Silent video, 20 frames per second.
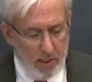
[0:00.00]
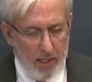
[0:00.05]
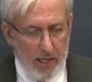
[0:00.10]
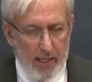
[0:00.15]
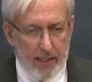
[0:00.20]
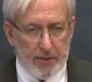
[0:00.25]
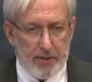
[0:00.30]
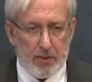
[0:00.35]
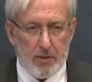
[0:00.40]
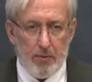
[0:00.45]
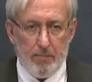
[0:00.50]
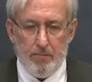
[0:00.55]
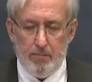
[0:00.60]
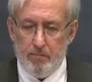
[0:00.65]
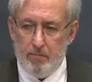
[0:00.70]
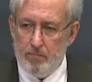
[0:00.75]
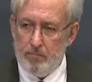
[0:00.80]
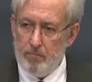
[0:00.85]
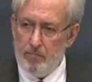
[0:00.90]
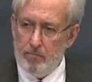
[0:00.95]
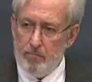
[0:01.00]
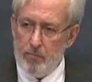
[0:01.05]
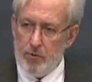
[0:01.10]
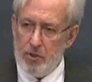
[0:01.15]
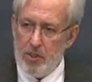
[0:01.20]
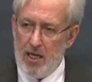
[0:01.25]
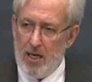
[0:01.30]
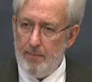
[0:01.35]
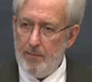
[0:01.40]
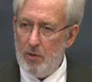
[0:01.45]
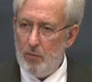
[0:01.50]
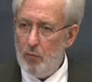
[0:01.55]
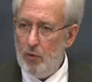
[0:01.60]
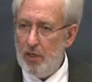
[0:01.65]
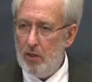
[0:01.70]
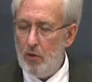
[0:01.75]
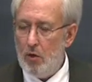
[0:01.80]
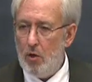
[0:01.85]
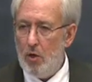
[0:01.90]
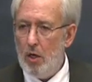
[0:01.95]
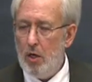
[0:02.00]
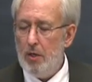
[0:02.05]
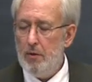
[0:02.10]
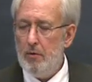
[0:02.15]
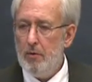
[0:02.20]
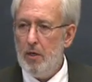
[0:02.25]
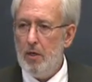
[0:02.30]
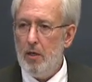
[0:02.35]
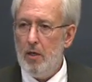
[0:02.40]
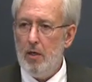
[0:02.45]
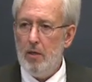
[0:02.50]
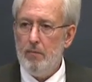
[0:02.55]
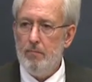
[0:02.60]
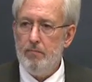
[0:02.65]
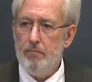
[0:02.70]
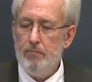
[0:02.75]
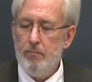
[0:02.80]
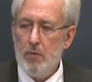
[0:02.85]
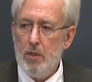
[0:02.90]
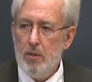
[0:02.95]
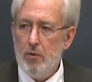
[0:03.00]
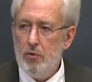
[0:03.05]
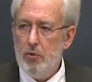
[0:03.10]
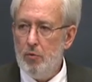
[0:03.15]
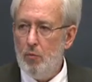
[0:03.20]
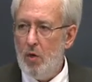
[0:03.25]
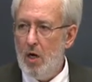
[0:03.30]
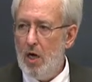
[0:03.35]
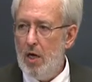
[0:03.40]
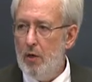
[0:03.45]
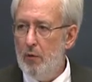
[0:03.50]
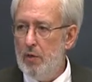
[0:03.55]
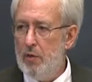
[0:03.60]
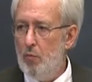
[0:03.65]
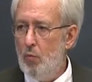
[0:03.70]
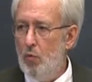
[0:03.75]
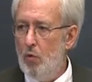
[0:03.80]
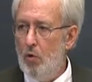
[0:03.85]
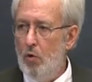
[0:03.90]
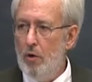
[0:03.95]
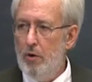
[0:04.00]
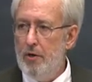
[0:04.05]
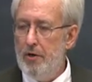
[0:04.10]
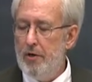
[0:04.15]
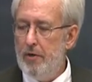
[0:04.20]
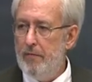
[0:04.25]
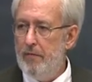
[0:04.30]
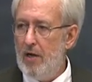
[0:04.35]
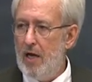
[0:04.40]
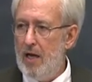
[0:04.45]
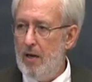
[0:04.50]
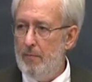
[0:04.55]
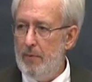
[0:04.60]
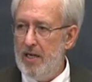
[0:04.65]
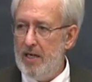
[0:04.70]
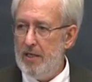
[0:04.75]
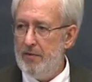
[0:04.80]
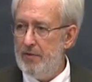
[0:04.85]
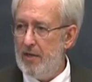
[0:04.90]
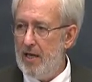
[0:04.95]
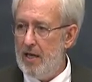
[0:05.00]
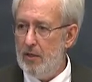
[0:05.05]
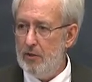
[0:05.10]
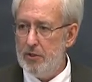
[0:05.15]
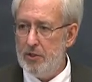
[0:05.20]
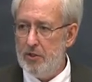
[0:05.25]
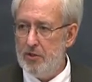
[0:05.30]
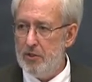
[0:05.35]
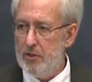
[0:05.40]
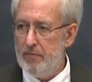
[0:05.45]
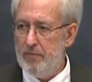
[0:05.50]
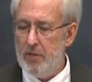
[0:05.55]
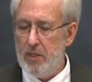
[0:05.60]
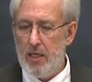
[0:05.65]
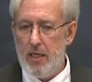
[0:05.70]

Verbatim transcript: As the statement went on, um, Zawahiri warned of how many thousands of